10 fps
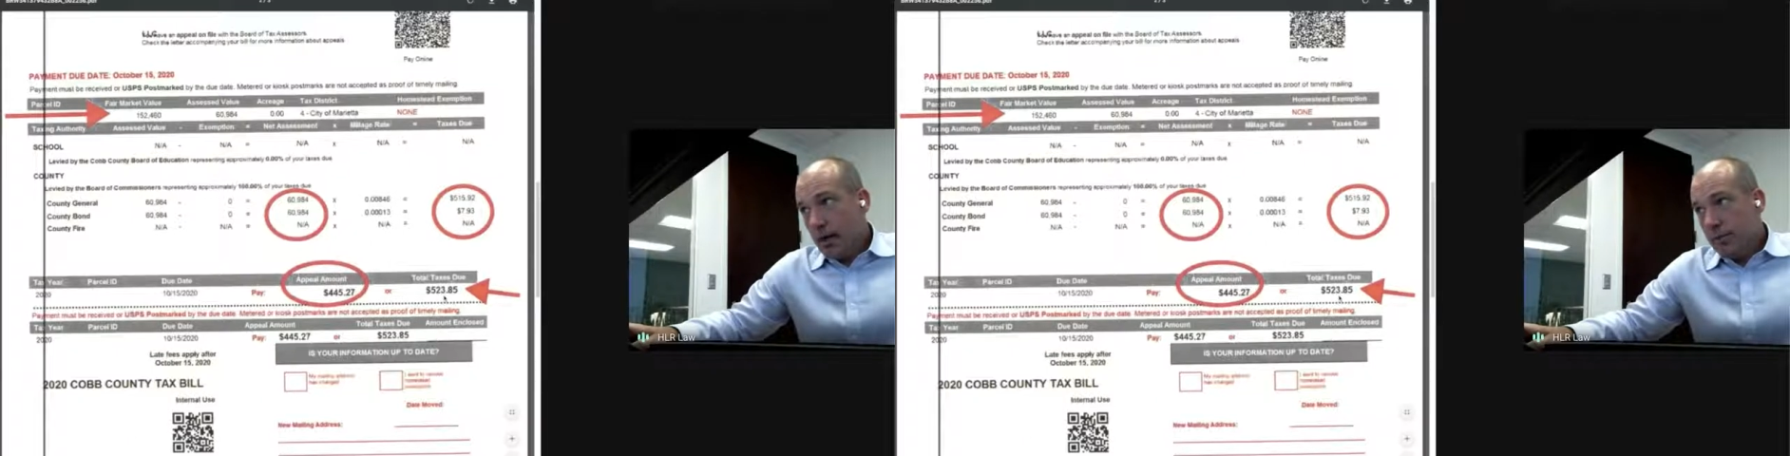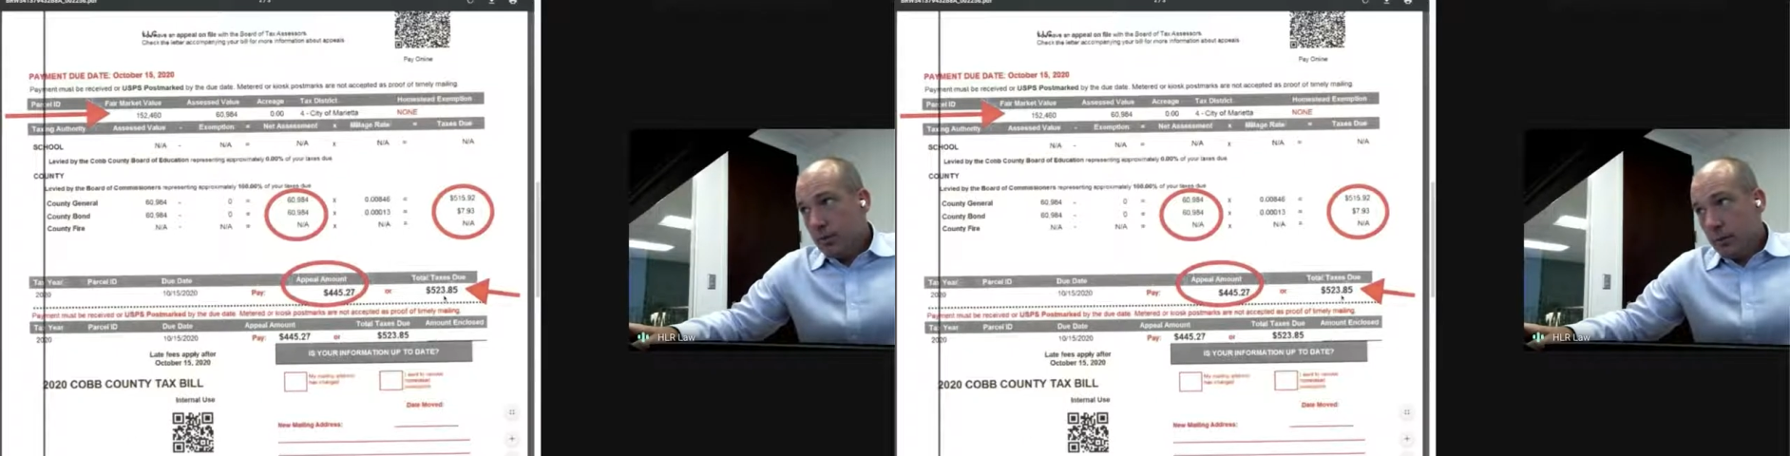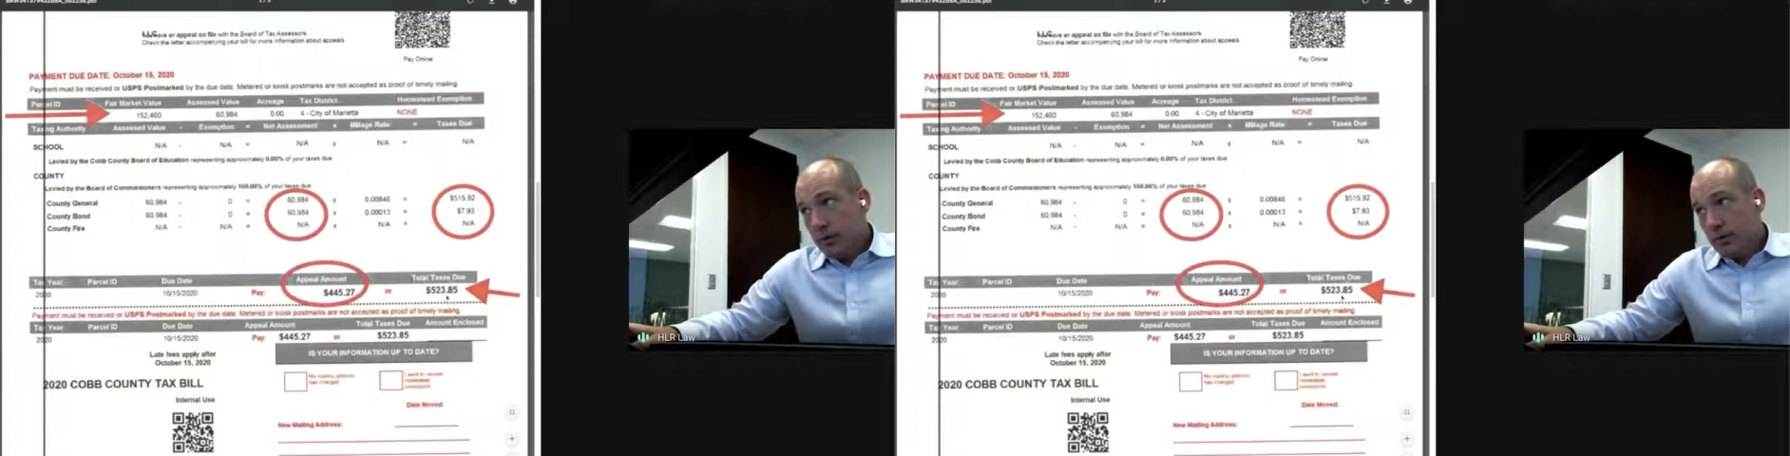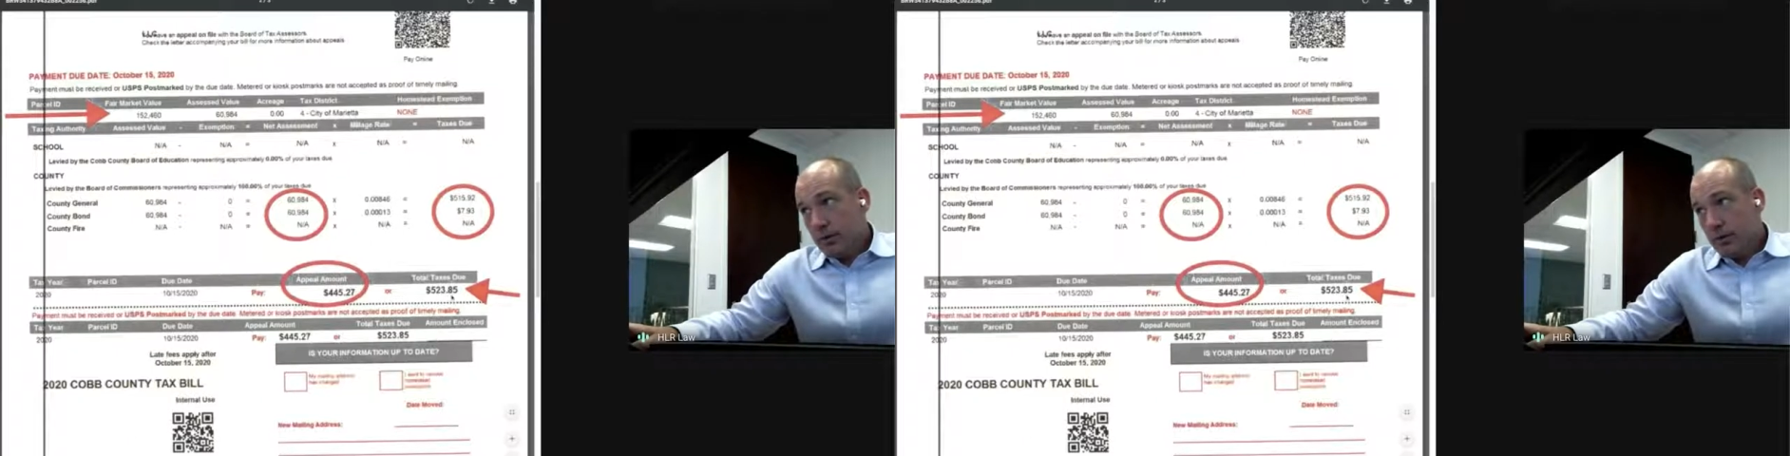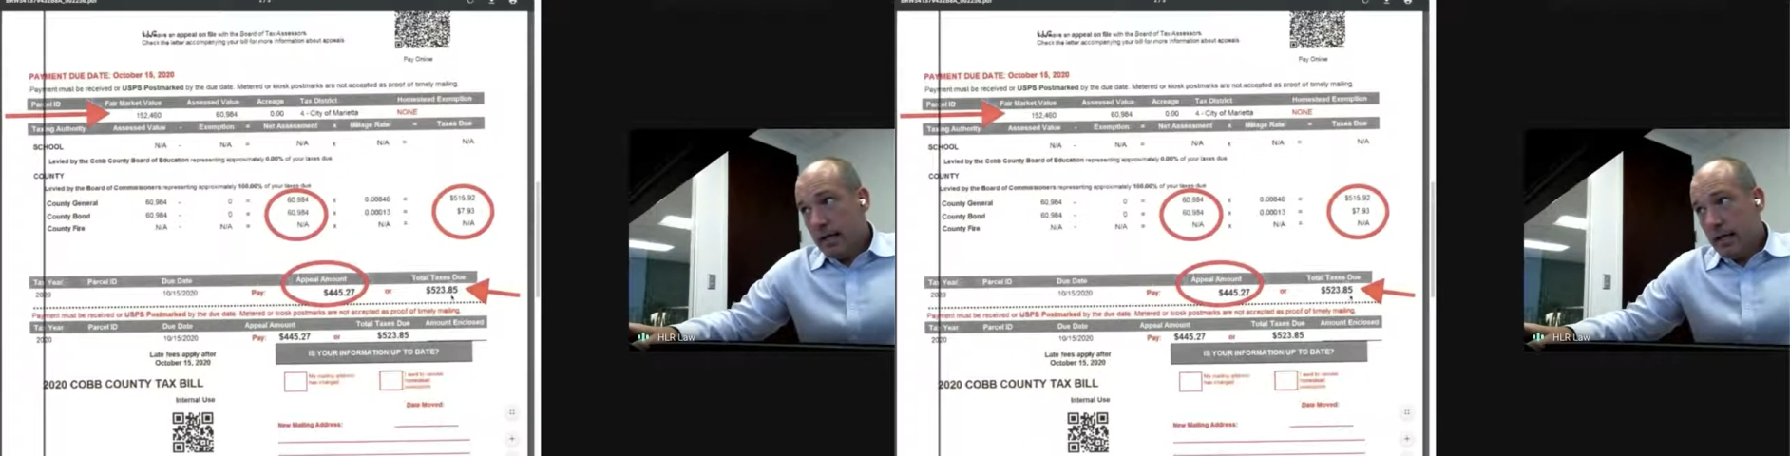
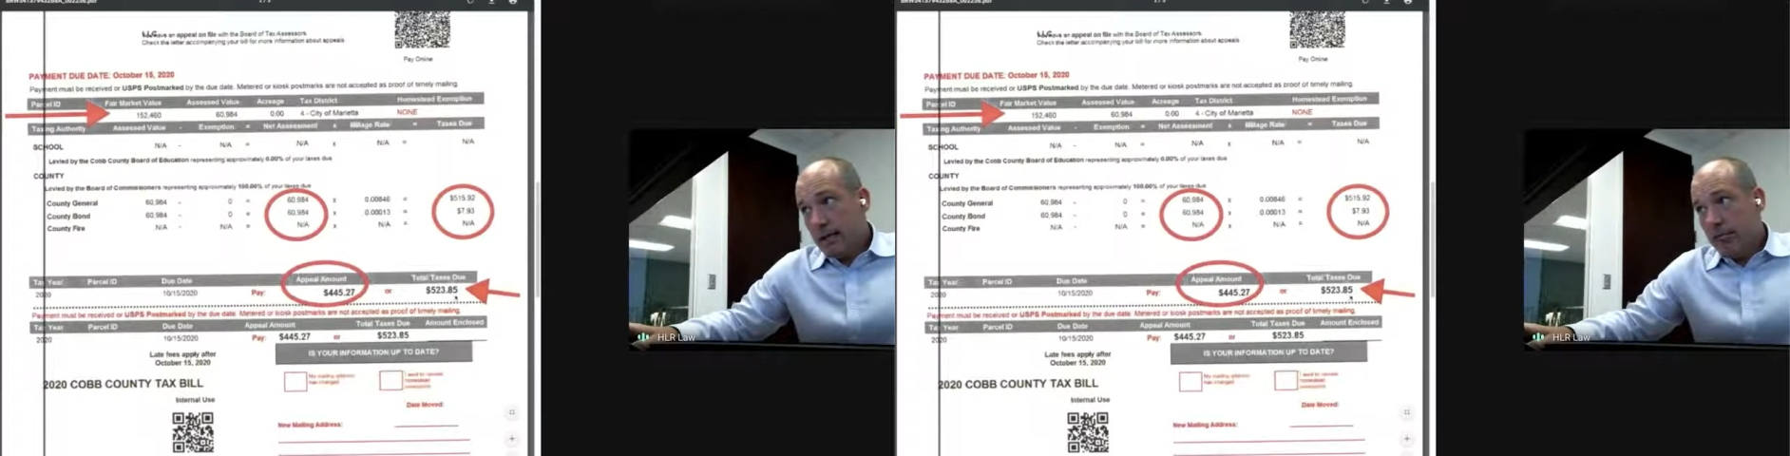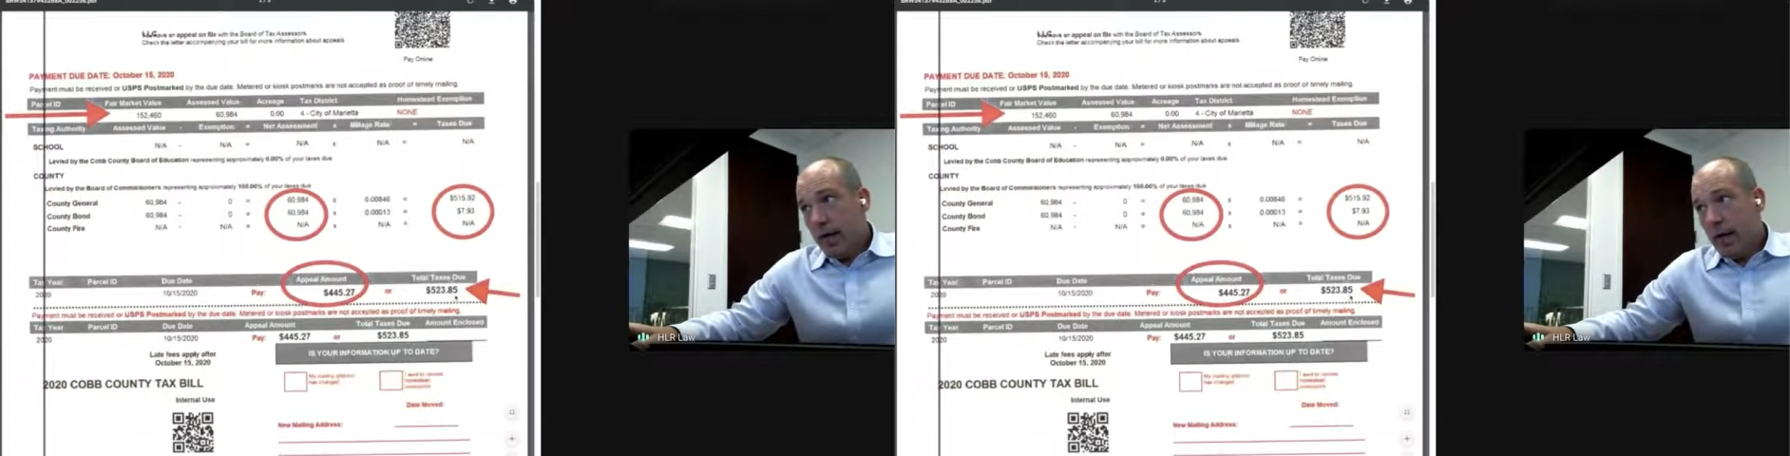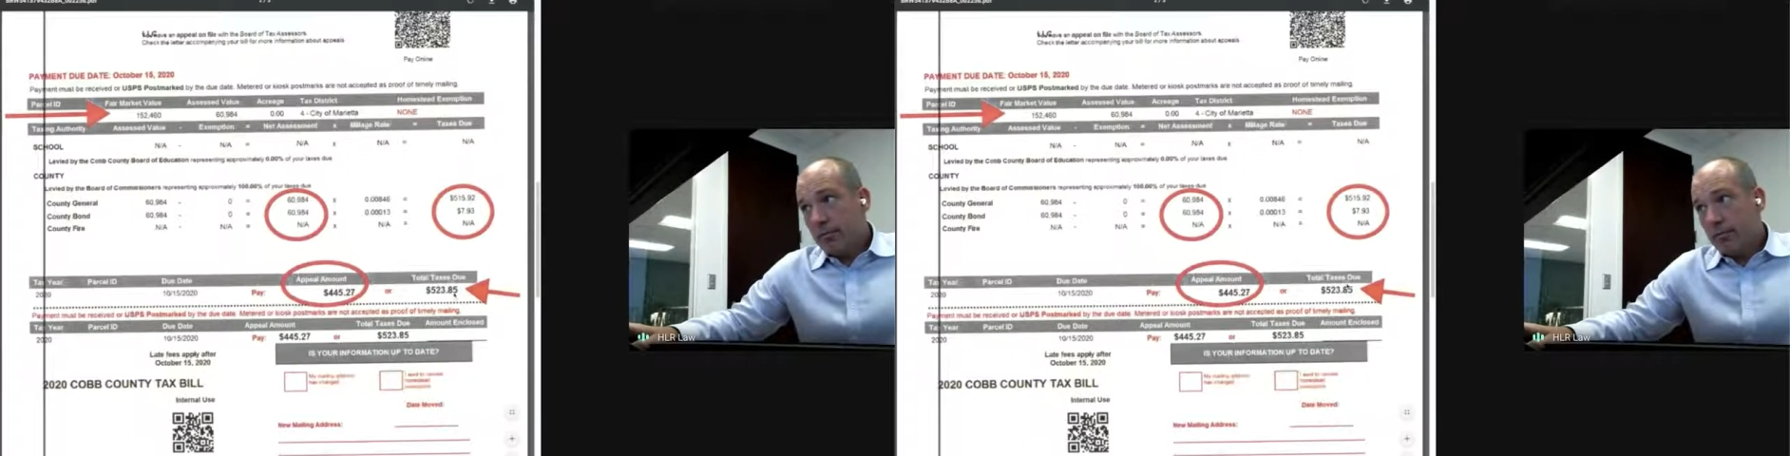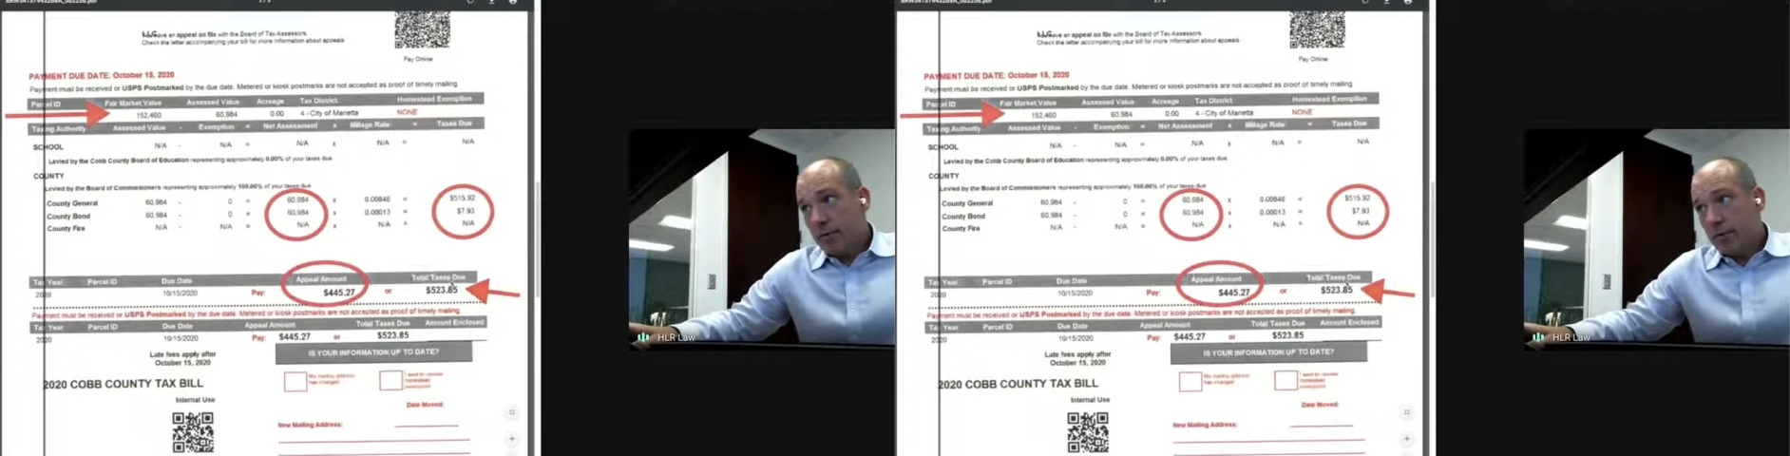$523.85